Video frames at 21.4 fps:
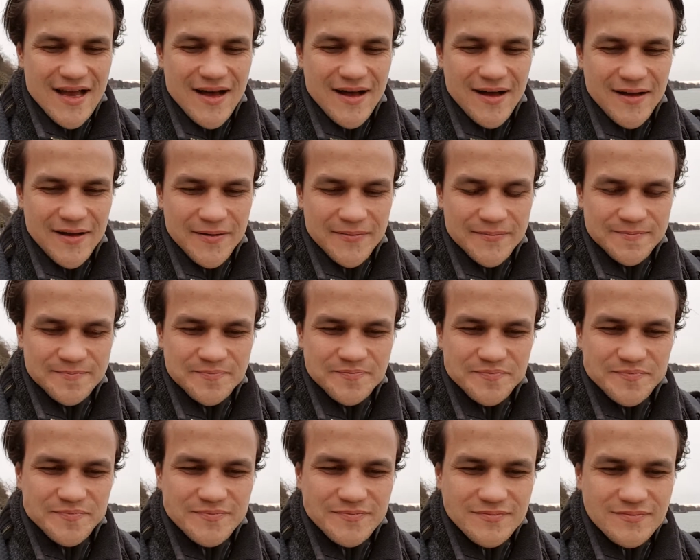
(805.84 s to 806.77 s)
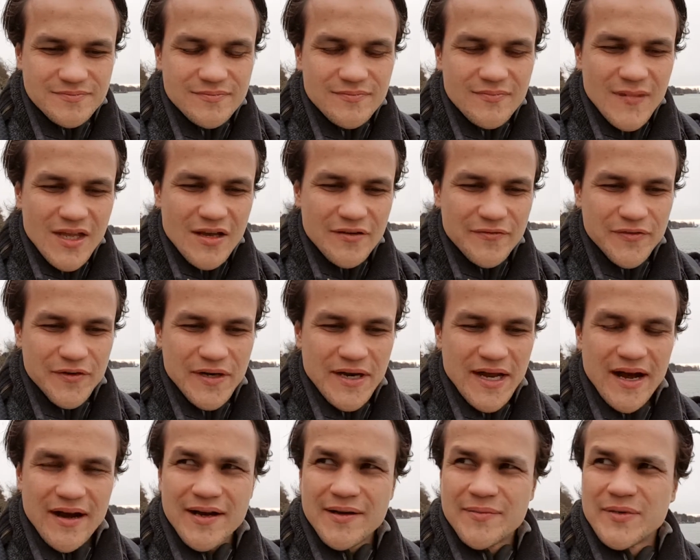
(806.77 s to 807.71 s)
For
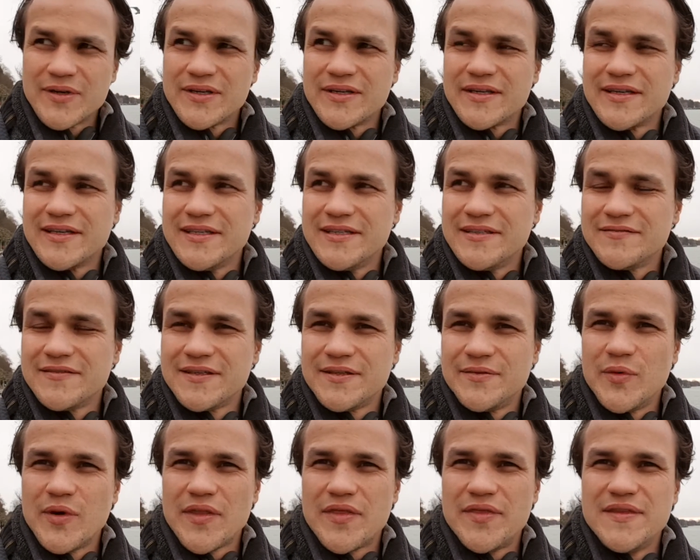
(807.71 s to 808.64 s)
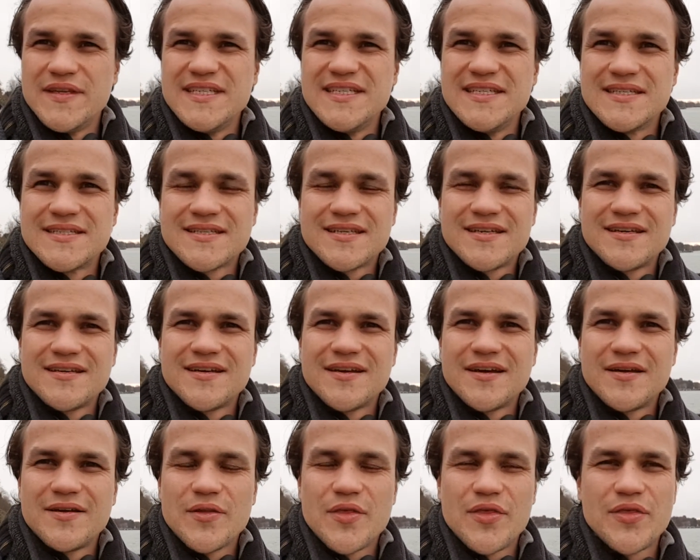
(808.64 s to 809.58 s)
now, I'm gonna leave it with these
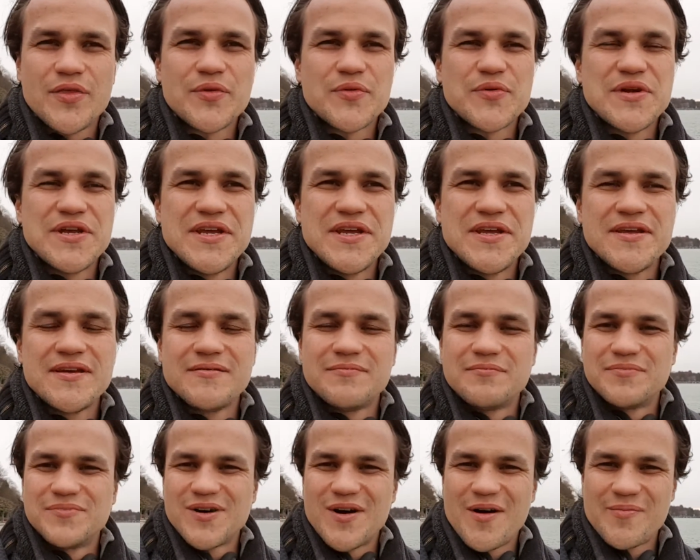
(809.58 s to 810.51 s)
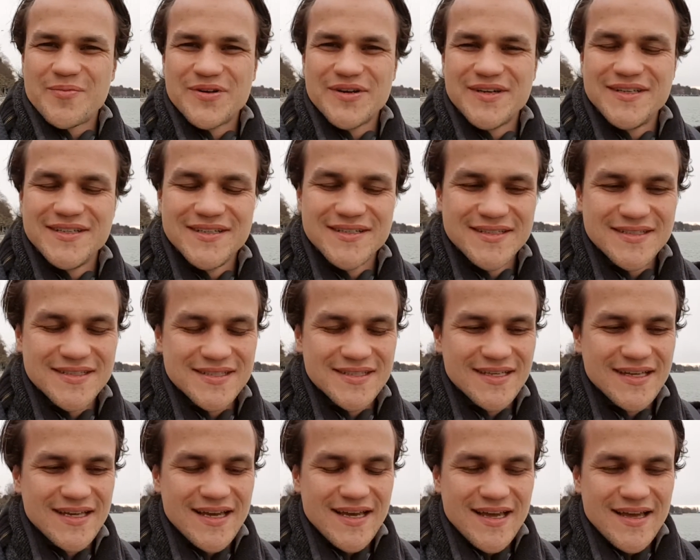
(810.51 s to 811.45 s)
3 properties
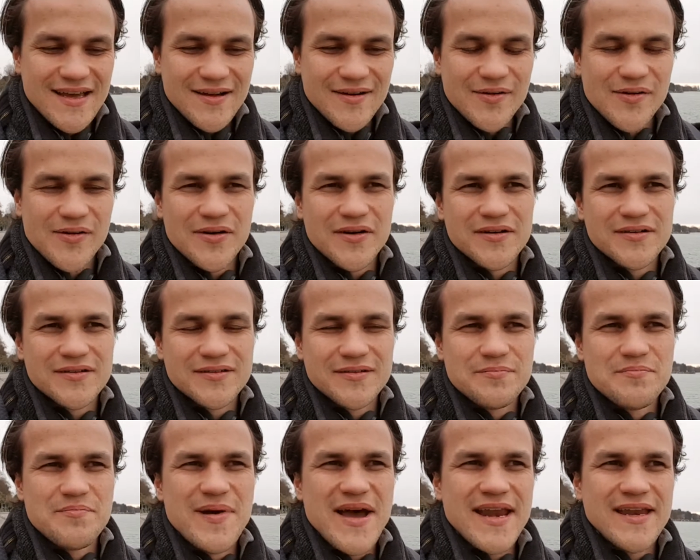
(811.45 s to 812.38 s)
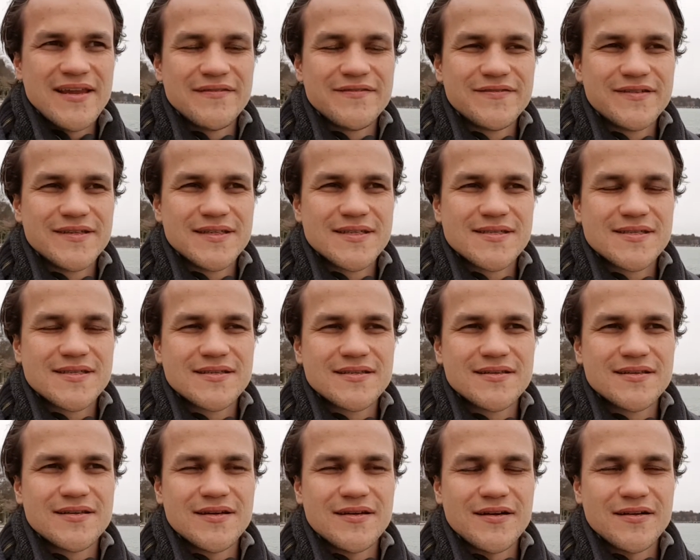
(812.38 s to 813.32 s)
or benefits
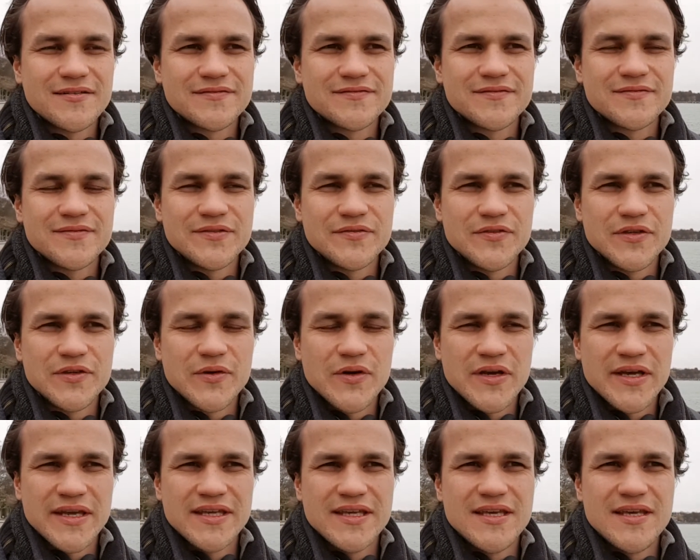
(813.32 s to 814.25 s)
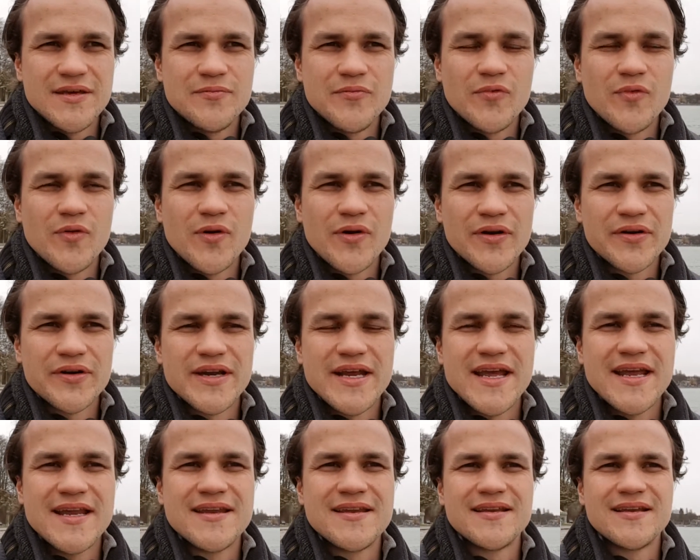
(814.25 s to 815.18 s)
of if you want to keep water
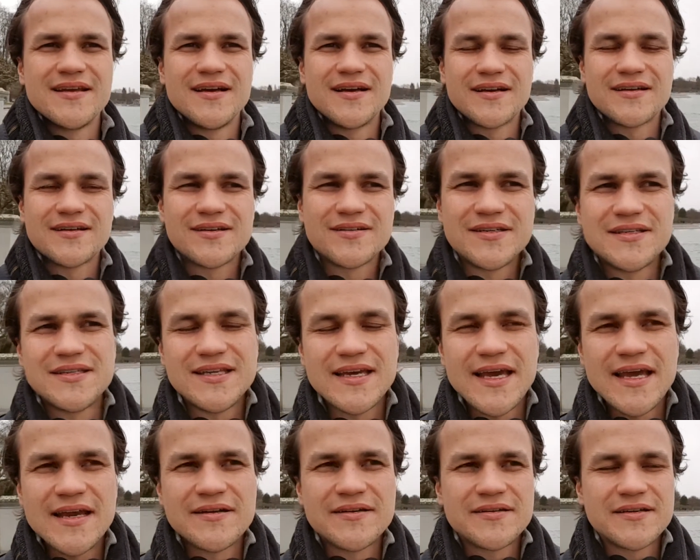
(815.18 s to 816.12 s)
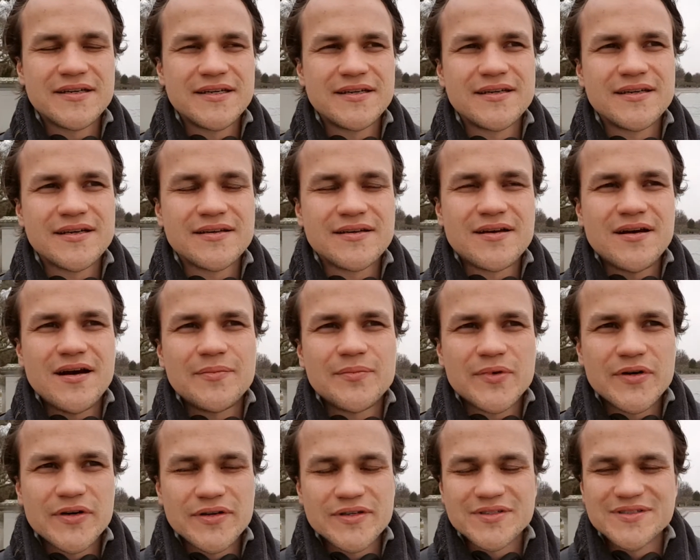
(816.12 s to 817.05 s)
in a container, in a
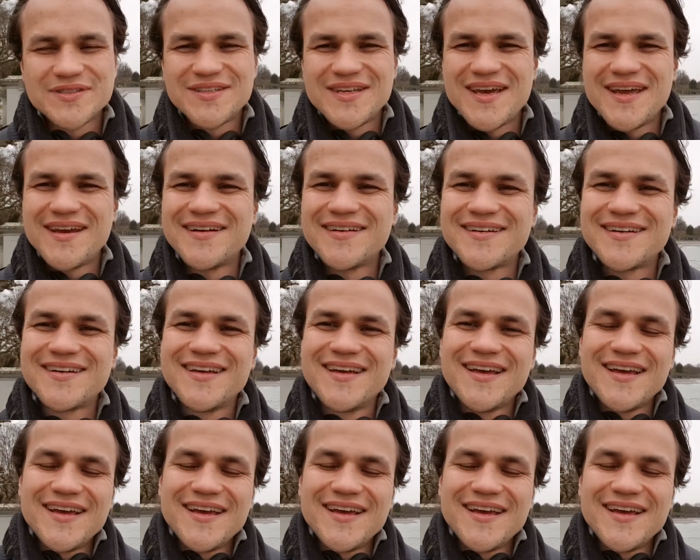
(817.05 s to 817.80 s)
copper container.